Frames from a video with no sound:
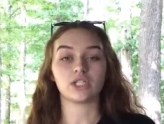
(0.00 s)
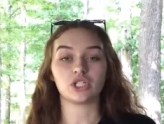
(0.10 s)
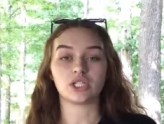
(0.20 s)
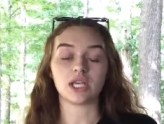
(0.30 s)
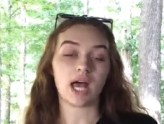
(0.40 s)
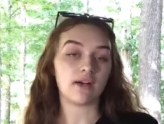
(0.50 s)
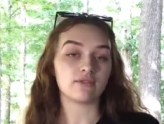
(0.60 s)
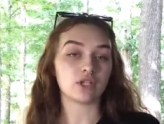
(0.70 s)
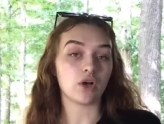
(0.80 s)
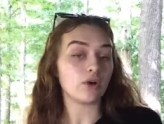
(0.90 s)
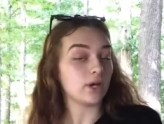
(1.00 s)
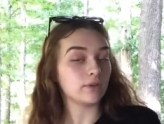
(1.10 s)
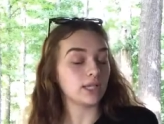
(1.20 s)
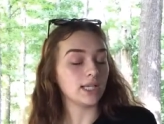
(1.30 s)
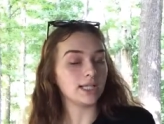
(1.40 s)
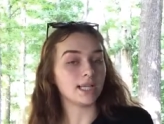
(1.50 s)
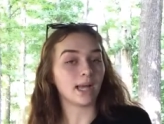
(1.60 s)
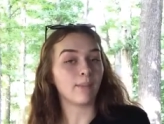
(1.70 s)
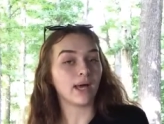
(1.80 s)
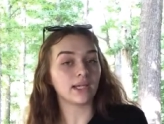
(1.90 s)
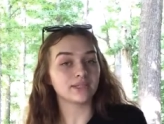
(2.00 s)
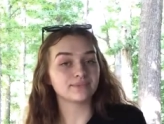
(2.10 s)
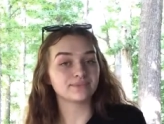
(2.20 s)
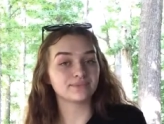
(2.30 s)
religions have. So, I really like that about it.